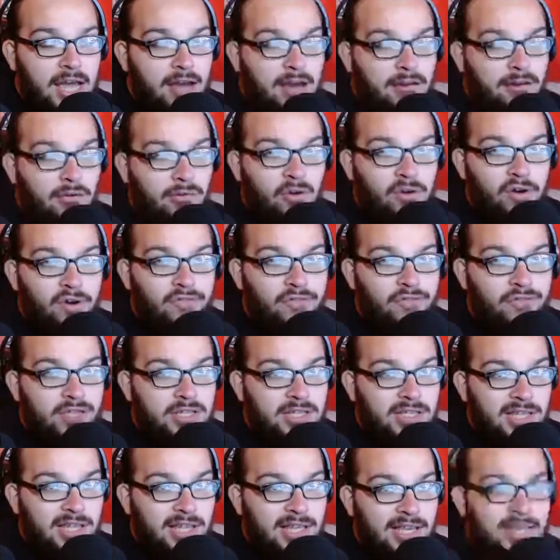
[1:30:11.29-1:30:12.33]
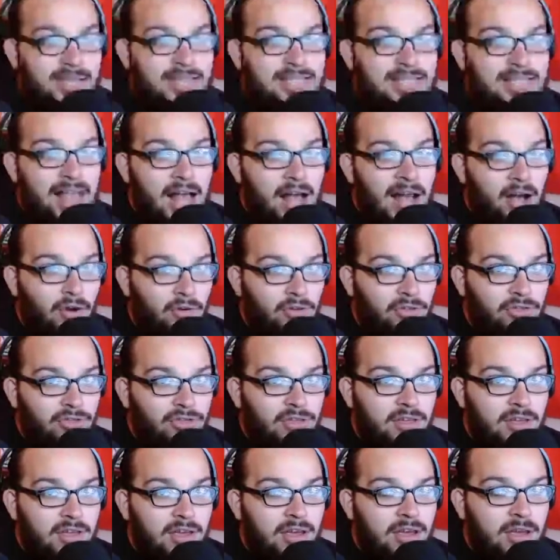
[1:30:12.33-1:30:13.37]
I don't know if it's like his health,